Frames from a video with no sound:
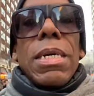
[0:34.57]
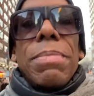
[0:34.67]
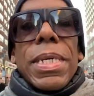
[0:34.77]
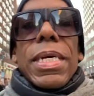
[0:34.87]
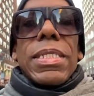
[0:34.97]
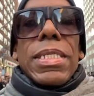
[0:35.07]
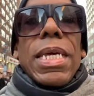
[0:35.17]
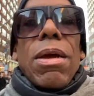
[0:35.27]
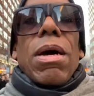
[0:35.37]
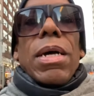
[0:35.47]
because
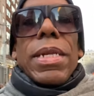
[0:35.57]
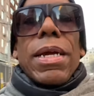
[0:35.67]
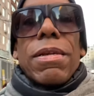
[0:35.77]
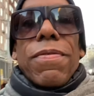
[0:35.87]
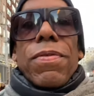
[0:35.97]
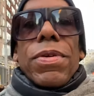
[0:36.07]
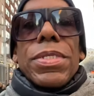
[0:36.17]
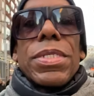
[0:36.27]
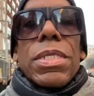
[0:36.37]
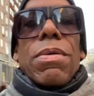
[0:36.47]
there are negative
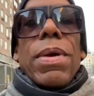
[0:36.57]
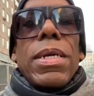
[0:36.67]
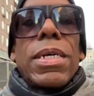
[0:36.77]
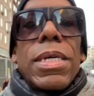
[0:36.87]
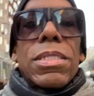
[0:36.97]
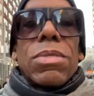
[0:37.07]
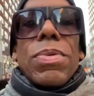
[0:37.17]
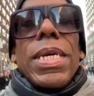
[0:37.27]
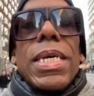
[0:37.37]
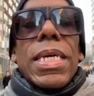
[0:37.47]
forces around us,
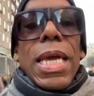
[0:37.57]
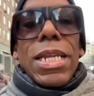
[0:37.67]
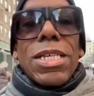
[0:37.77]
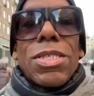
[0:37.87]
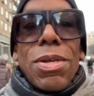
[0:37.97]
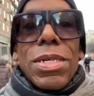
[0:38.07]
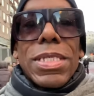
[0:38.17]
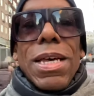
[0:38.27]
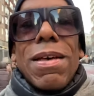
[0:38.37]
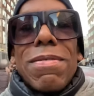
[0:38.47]
we can exert
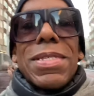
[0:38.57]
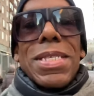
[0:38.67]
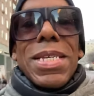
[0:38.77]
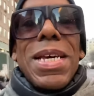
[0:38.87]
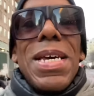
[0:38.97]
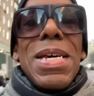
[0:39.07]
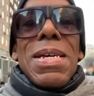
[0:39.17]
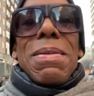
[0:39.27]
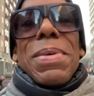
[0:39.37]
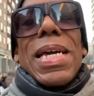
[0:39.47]
ourselves.
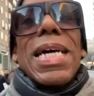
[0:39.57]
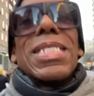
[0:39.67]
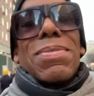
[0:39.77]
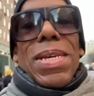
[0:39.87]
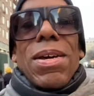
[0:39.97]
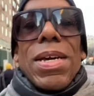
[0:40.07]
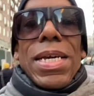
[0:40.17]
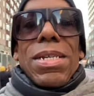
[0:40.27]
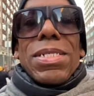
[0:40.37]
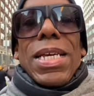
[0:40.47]
Because we are
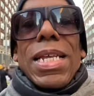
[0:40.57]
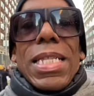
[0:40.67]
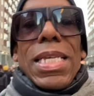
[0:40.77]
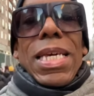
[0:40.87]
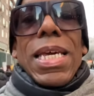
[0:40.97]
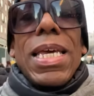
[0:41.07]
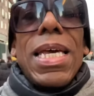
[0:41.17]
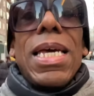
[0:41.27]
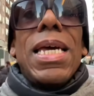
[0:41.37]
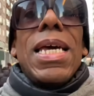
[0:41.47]
energetically
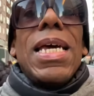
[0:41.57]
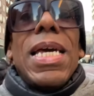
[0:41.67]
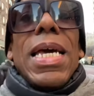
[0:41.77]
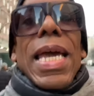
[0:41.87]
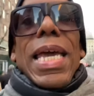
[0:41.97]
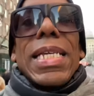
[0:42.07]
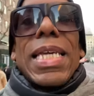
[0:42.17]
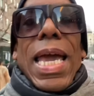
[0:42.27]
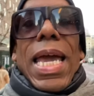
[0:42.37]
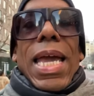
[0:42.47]

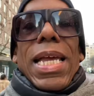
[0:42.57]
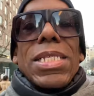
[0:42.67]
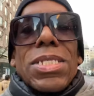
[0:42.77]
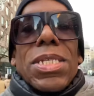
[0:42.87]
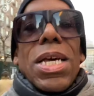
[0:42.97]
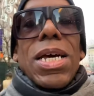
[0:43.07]
engaged